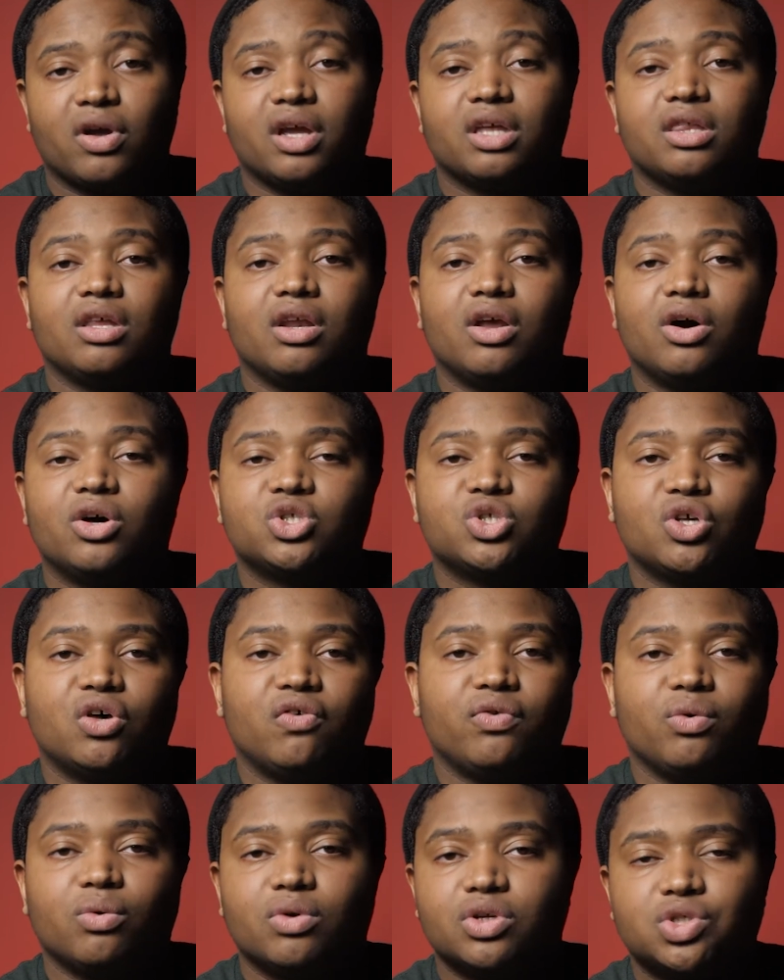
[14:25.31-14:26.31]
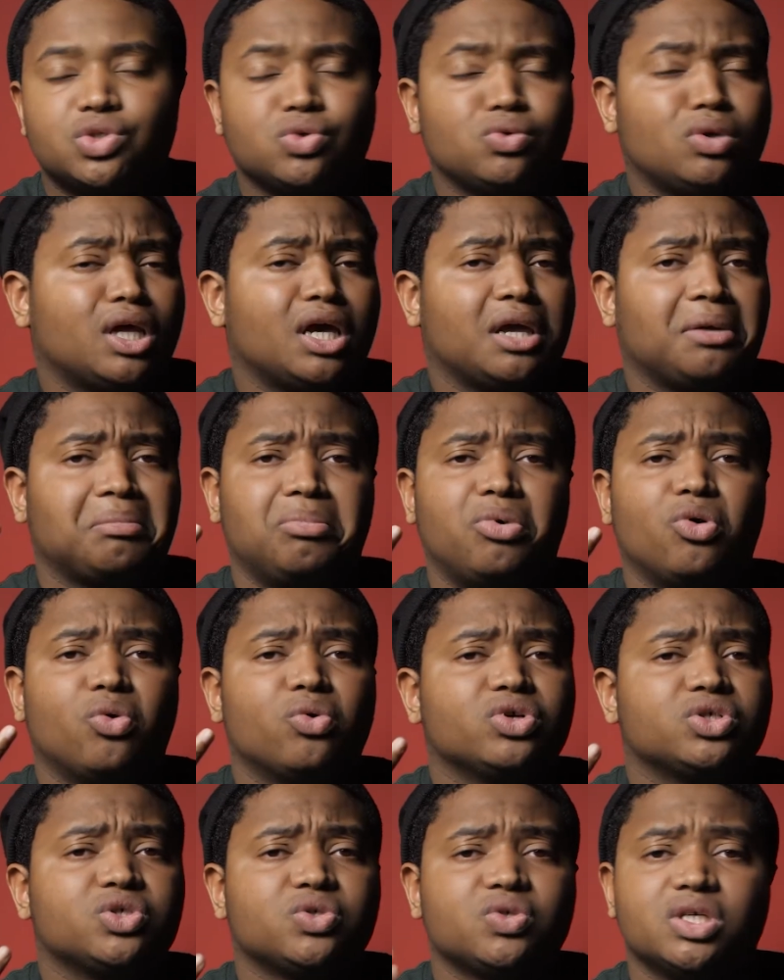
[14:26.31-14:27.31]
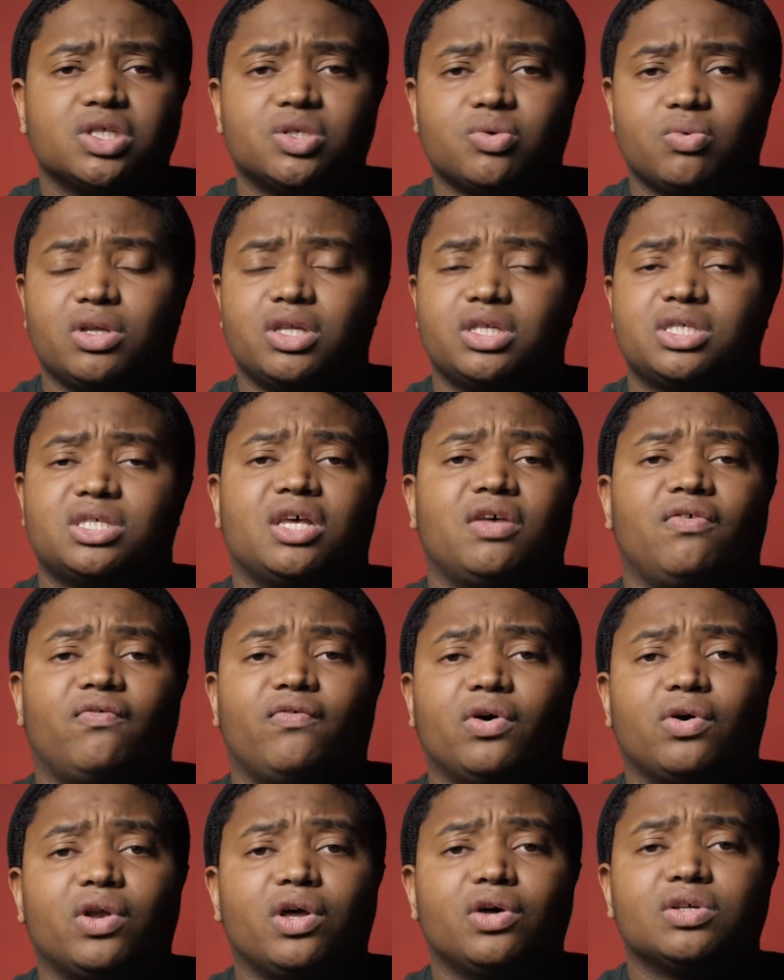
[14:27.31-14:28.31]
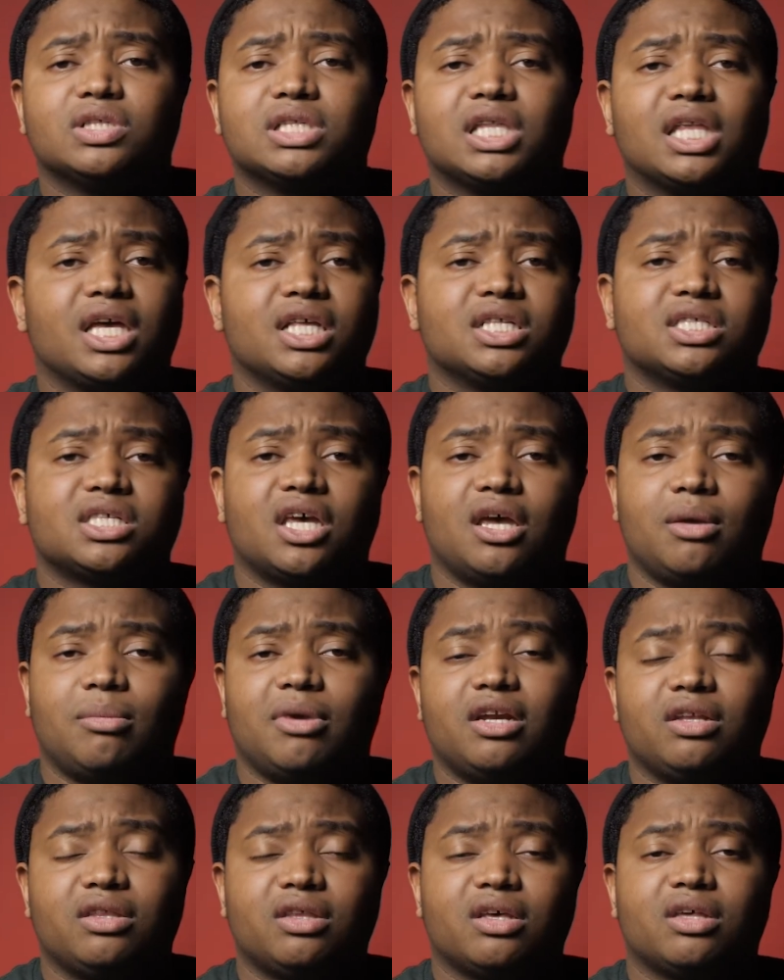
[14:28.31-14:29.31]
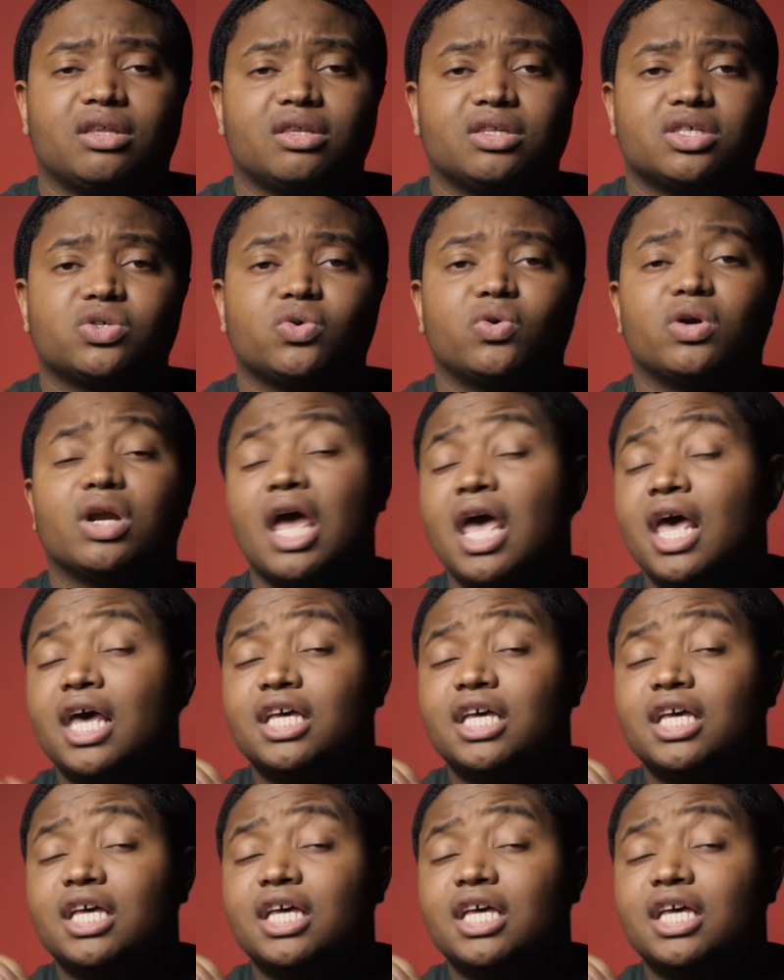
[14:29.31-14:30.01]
And then also if you want to shoot like portraits, real estate photos, landscape, anything of the sort.